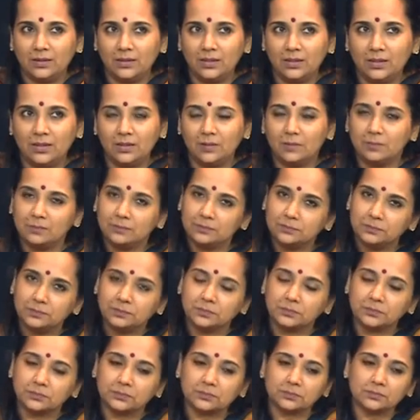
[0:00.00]
the
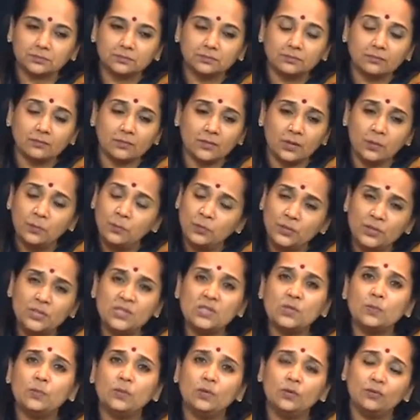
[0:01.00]

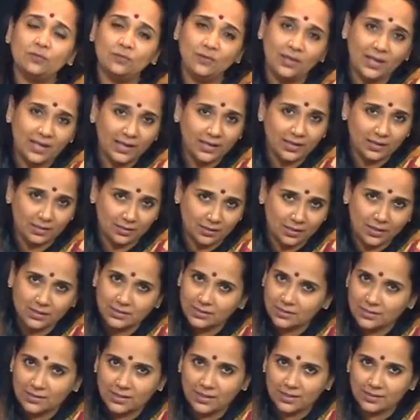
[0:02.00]
principle of Laya
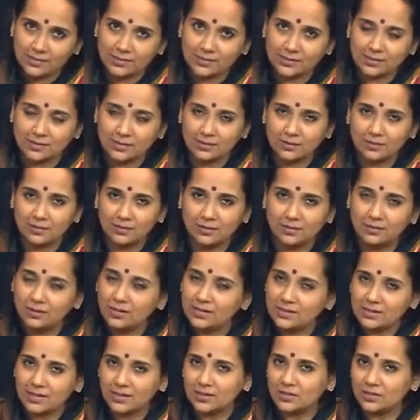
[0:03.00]
underlies
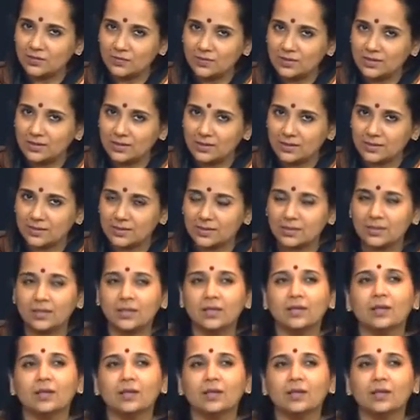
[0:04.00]
these activities.